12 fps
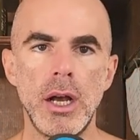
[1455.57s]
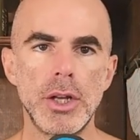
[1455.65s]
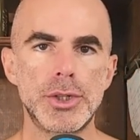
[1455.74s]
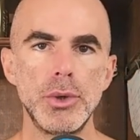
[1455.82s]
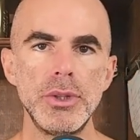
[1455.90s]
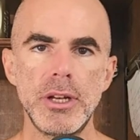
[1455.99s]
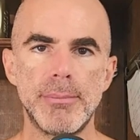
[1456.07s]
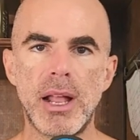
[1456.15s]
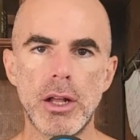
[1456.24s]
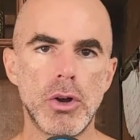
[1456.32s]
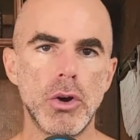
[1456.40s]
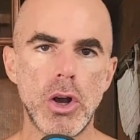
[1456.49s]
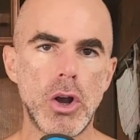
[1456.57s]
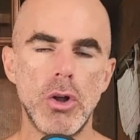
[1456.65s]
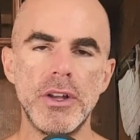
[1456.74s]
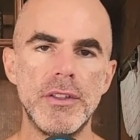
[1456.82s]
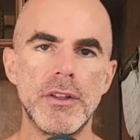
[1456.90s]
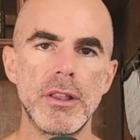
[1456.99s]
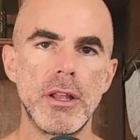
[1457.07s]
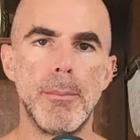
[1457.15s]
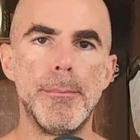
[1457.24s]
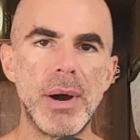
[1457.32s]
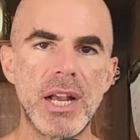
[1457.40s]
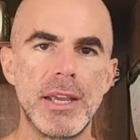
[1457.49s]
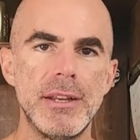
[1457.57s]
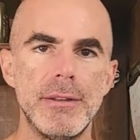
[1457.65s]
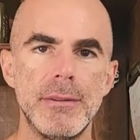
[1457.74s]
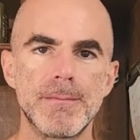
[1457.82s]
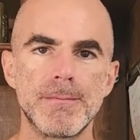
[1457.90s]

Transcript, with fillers: a 2-liter bottle of Coca-Cola in their little bucket,